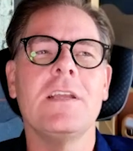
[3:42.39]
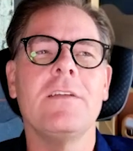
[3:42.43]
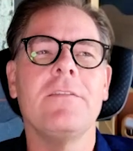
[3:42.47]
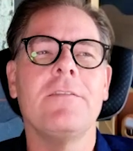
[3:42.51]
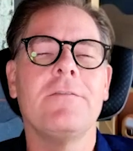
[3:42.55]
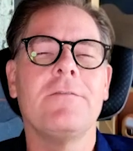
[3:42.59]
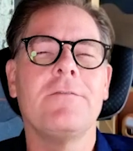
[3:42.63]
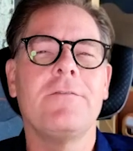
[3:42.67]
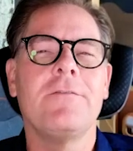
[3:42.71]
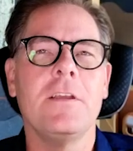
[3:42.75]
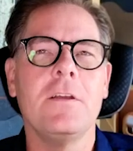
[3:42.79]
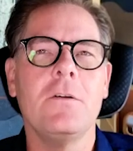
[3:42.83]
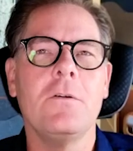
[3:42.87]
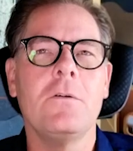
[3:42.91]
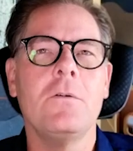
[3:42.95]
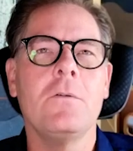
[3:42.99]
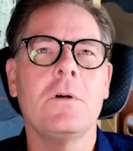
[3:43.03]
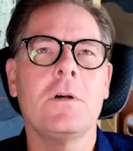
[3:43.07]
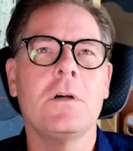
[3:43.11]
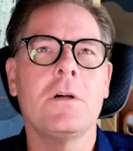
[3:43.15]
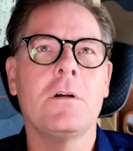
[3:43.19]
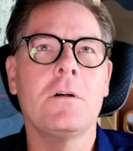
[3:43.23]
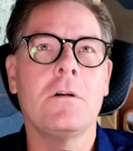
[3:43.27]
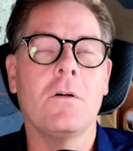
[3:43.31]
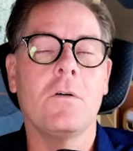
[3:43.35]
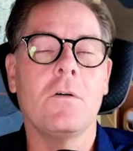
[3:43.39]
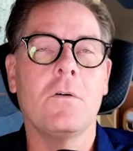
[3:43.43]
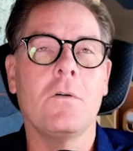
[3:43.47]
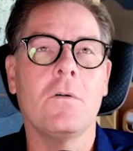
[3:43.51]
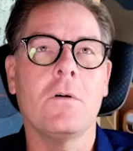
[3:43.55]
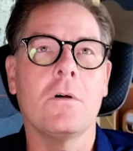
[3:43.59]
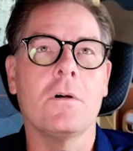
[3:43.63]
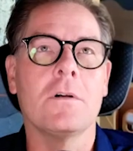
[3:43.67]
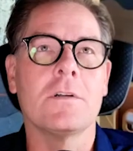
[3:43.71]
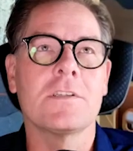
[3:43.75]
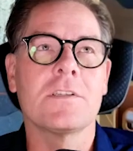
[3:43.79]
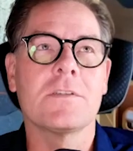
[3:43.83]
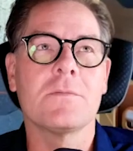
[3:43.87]
fewer
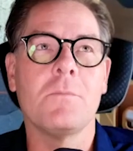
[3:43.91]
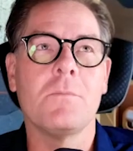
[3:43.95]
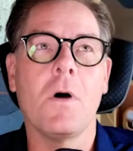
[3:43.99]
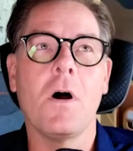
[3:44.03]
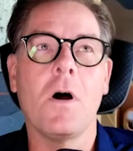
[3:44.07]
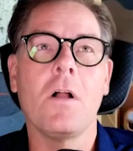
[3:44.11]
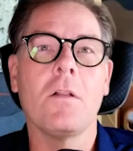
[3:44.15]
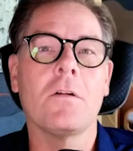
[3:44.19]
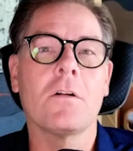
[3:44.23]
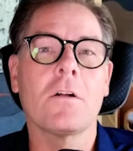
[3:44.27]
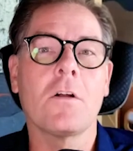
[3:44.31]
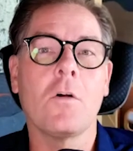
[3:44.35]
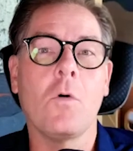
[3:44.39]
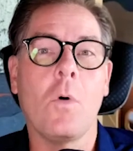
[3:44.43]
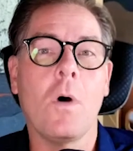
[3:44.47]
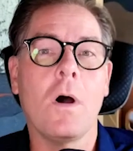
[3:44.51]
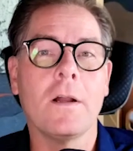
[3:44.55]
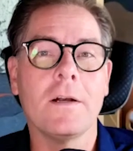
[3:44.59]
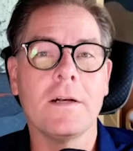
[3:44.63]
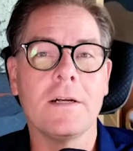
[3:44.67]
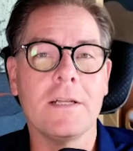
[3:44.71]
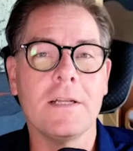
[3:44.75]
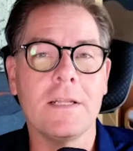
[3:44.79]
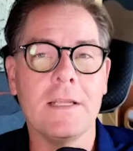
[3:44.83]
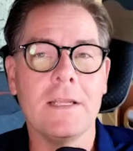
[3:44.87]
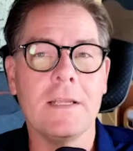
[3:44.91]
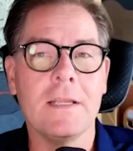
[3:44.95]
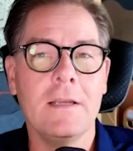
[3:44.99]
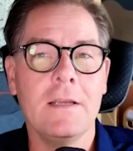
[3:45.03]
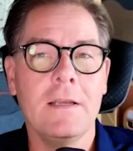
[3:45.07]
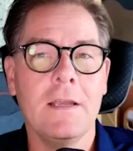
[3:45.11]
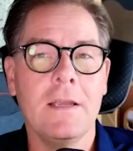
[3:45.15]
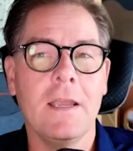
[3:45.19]
or smaller quantity